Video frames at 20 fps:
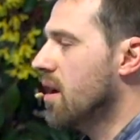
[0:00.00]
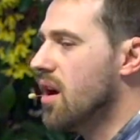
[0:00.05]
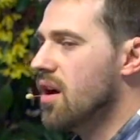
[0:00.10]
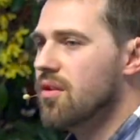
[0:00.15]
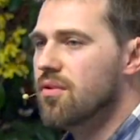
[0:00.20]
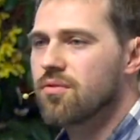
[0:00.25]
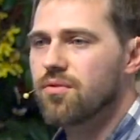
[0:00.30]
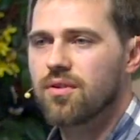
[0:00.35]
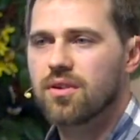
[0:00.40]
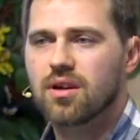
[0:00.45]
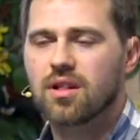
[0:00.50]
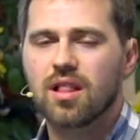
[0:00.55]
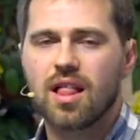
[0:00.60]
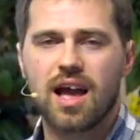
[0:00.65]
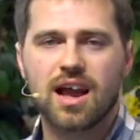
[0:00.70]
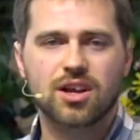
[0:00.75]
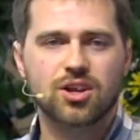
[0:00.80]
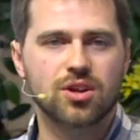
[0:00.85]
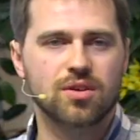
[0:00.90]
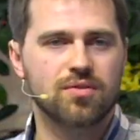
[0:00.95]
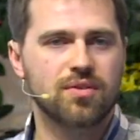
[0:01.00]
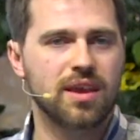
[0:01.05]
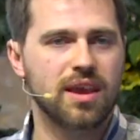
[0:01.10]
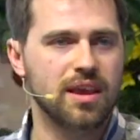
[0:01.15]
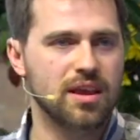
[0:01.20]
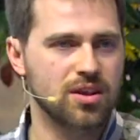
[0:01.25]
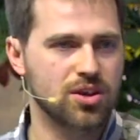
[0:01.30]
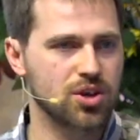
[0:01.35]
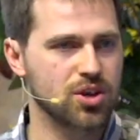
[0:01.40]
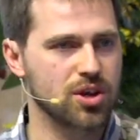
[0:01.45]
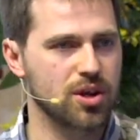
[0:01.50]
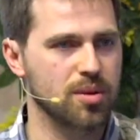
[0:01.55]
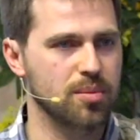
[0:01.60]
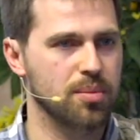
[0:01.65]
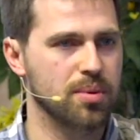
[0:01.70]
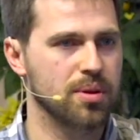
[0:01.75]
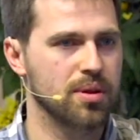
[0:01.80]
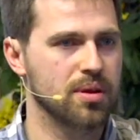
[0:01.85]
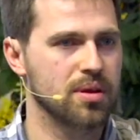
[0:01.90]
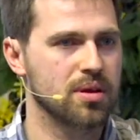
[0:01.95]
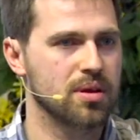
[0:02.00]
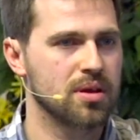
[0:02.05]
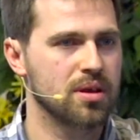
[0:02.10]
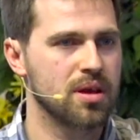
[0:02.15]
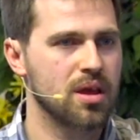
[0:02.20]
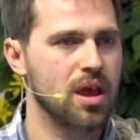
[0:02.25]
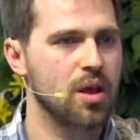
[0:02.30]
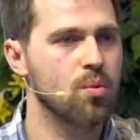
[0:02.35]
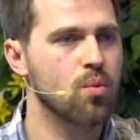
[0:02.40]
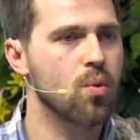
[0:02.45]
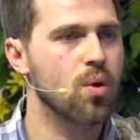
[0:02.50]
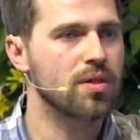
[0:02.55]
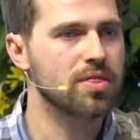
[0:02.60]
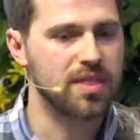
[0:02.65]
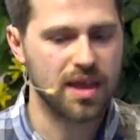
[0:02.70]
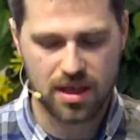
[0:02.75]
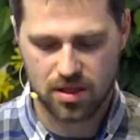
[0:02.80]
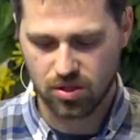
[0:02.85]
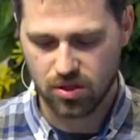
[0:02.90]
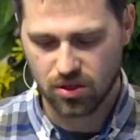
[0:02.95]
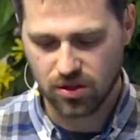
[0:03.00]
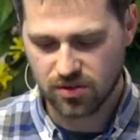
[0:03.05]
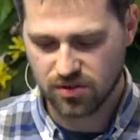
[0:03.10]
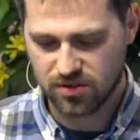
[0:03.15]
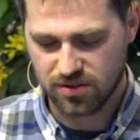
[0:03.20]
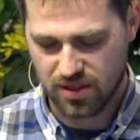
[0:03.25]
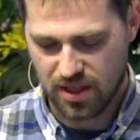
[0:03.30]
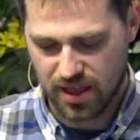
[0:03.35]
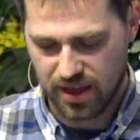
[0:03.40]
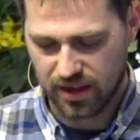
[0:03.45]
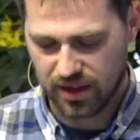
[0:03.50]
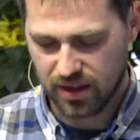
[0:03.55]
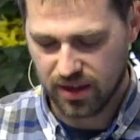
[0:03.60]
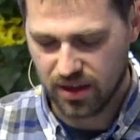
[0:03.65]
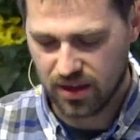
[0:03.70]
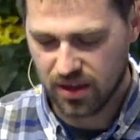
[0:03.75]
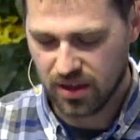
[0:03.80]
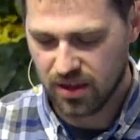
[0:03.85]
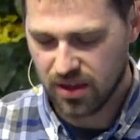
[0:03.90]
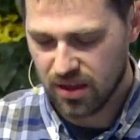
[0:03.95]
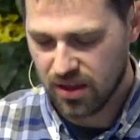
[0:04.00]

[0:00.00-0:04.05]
of clash of kingship and what that looks like.